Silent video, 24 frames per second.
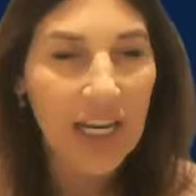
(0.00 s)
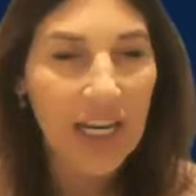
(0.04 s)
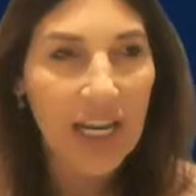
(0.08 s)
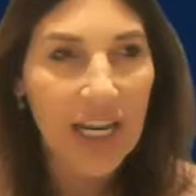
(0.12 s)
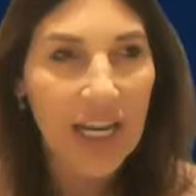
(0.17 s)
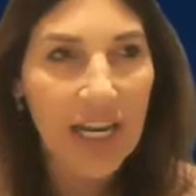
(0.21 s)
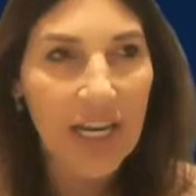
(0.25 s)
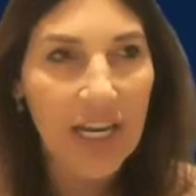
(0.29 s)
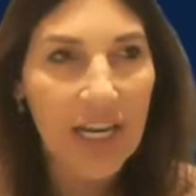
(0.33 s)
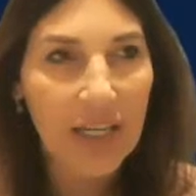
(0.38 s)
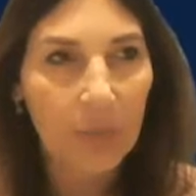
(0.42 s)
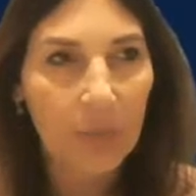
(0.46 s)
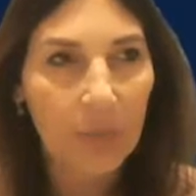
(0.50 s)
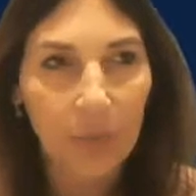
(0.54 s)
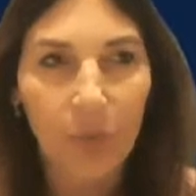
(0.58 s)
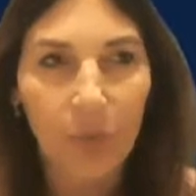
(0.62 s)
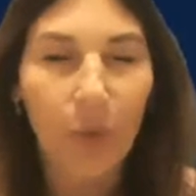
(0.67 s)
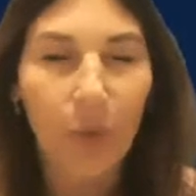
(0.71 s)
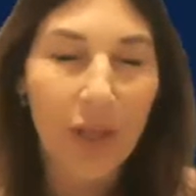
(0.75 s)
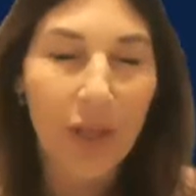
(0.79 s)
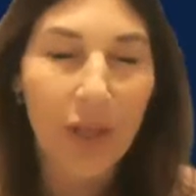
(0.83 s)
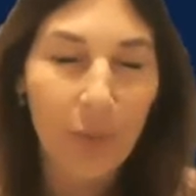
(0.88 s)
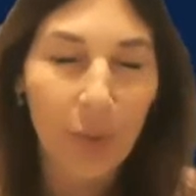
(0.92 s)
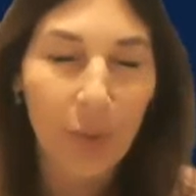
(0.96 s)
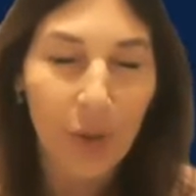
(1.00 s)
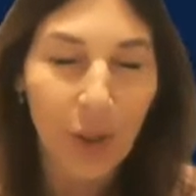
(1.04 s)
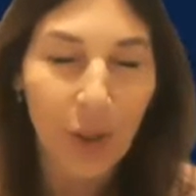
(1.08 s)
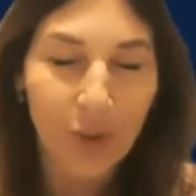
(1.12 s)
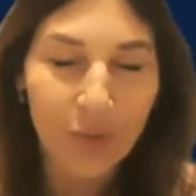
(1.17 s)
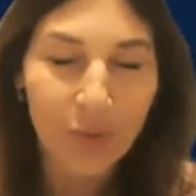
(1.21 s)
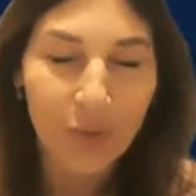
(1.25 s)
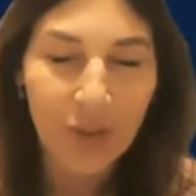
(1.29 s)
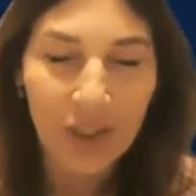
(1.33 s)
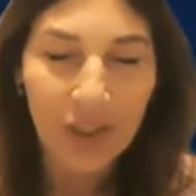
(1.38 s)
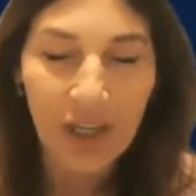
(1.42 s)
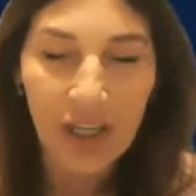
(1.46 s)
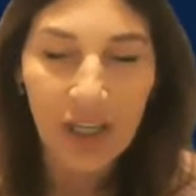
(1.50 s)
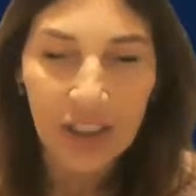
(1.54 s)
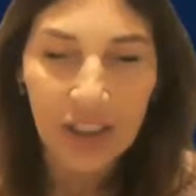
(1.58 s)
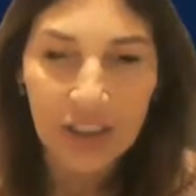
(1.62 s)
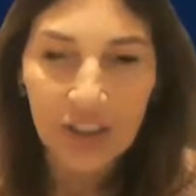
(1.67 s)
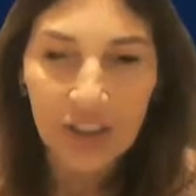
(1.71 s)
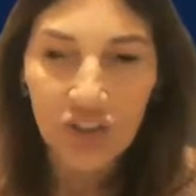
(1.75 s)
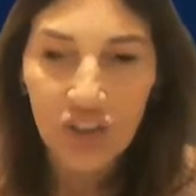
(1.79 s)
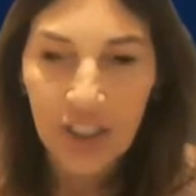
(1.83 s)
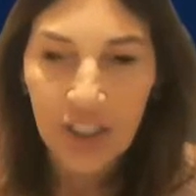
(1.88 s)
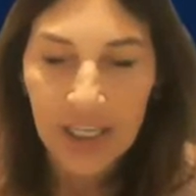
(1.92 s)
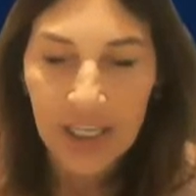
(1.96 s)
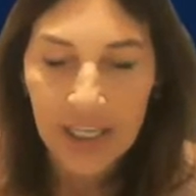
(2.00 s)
and before they went off to college.